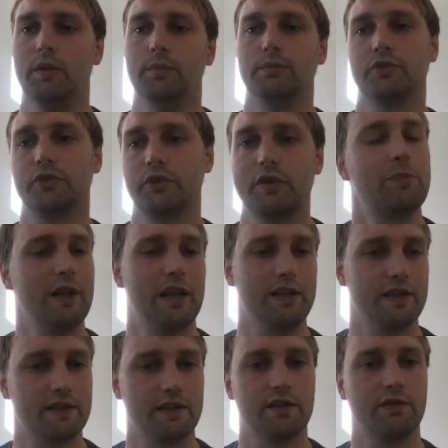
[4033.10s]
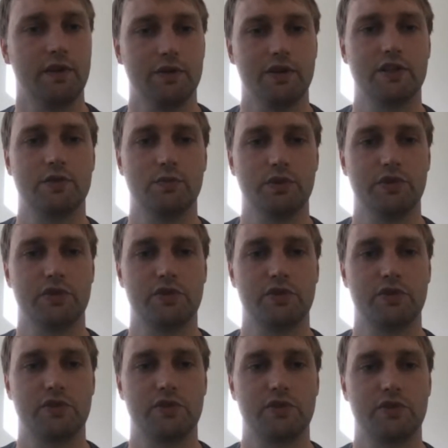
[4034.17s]
So the plan is that the foundation will
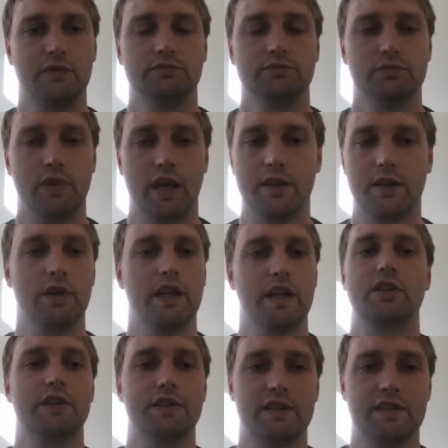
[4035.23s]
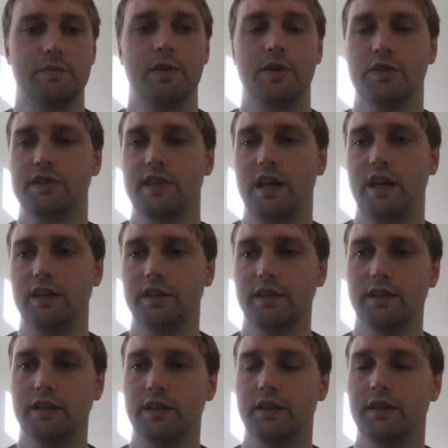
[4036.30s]
dissolve and it will actually disappear
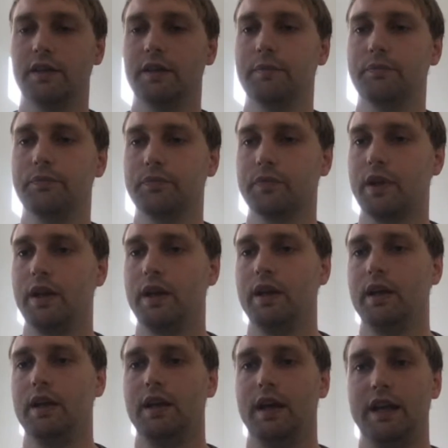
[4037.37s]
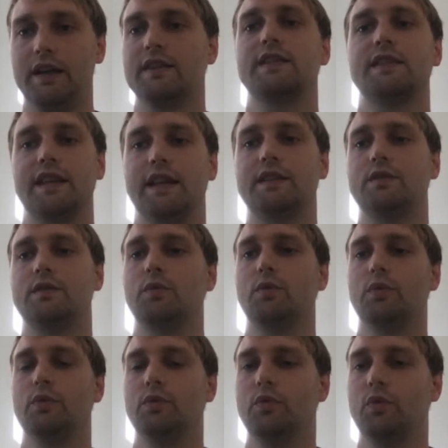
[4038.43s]
entirely. And instead,
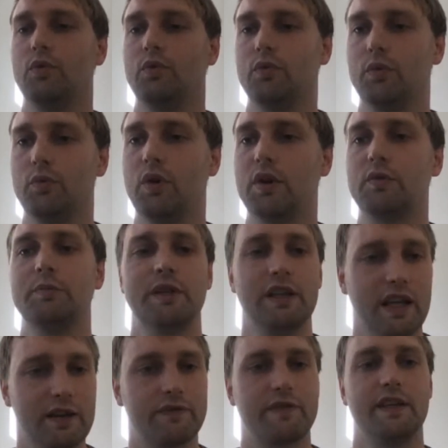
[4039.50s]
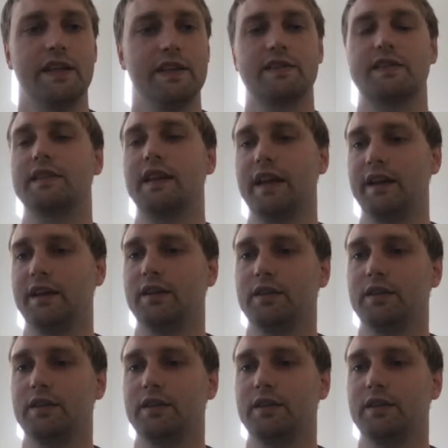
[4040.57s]
what will be left is a